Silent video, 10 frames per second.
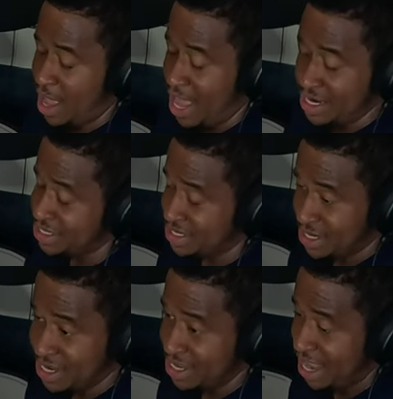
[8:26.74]

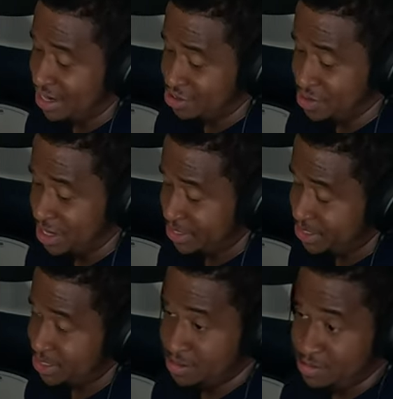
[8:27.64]
honestly, I do
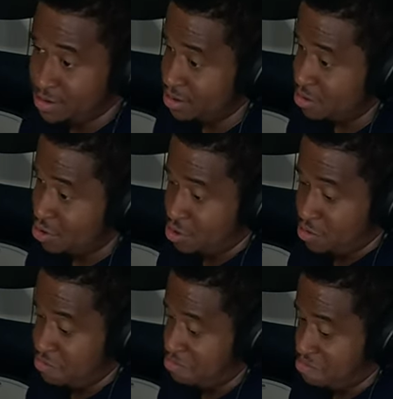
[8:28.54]
this
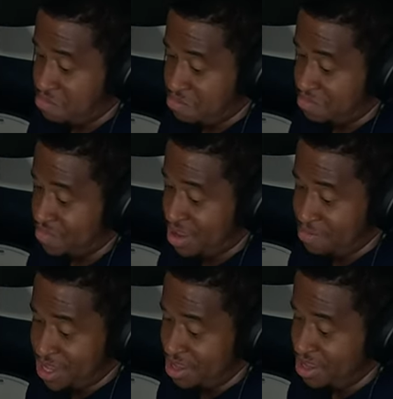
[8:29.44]

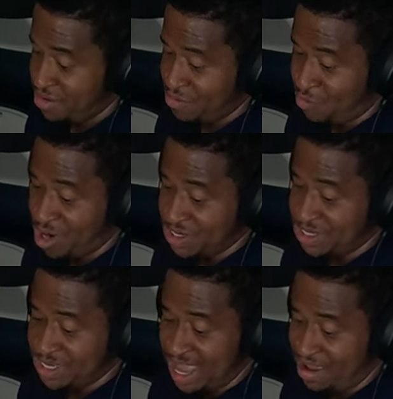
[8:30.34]
maybe
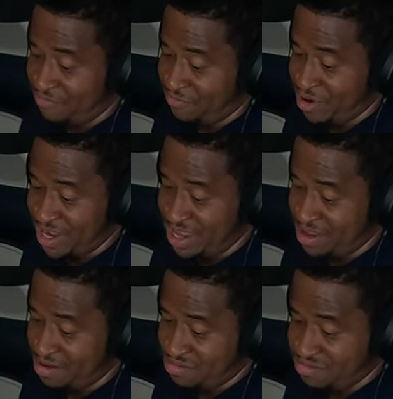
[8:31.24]
once
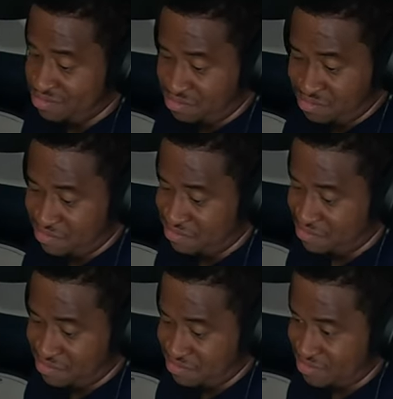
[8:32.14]
every
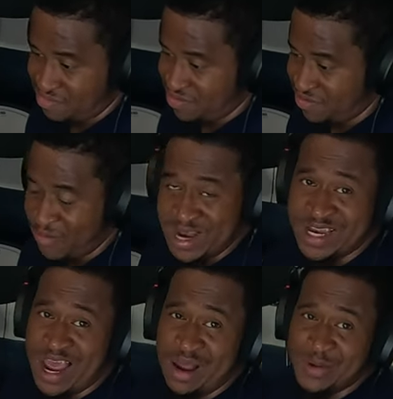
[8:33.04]
three
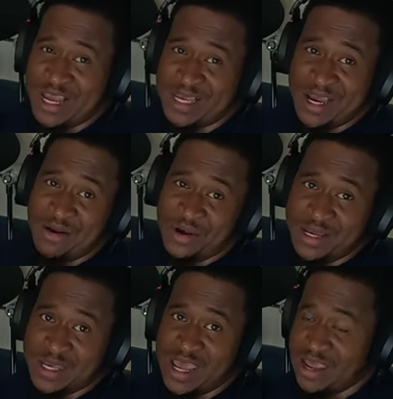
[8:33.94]
times I sit on
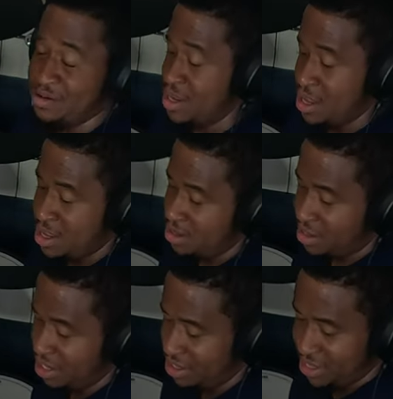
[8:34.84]
this kit.
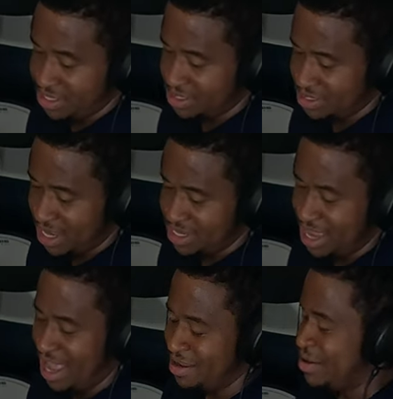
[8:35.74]
Uh, it's it,
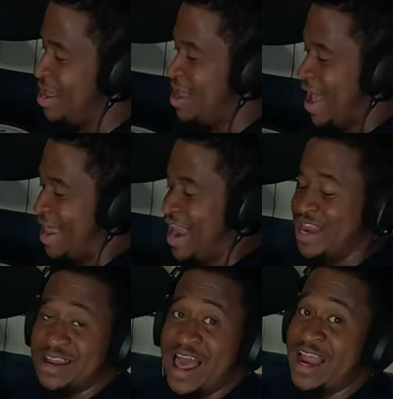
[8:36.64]
I I
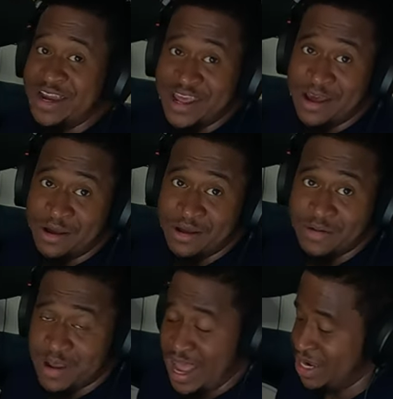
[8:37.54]
like the idea.
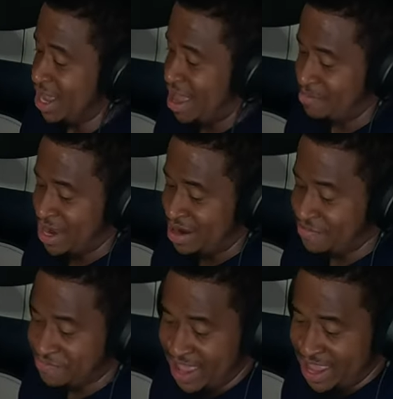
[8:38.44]
I I'm not a
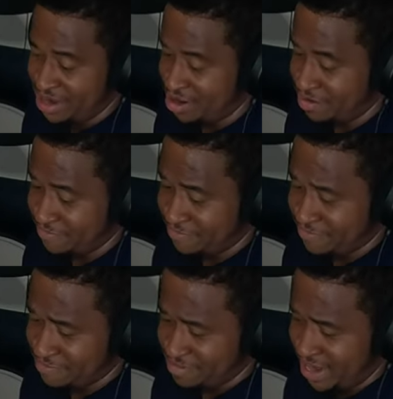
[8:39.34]
fan of
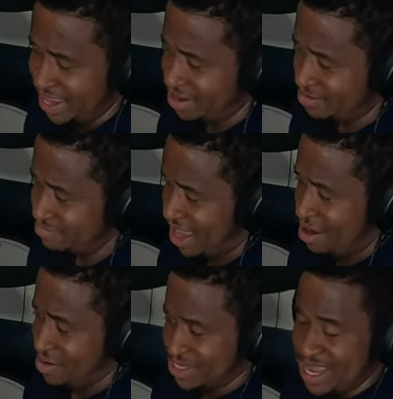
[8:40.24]
like
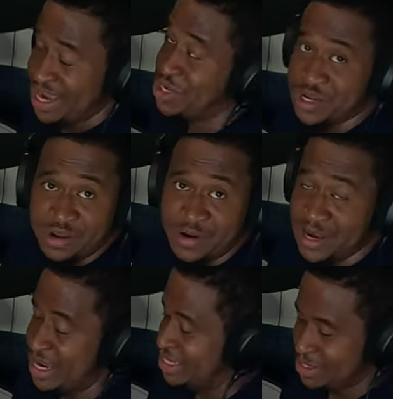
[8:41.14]
how it's
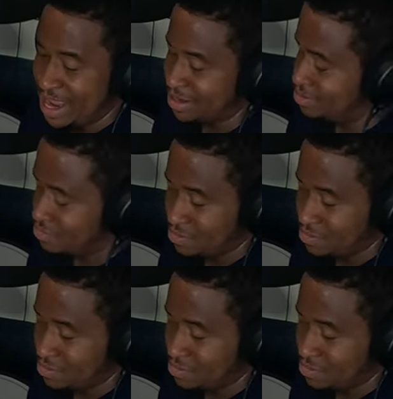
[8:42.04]
executed. It's not.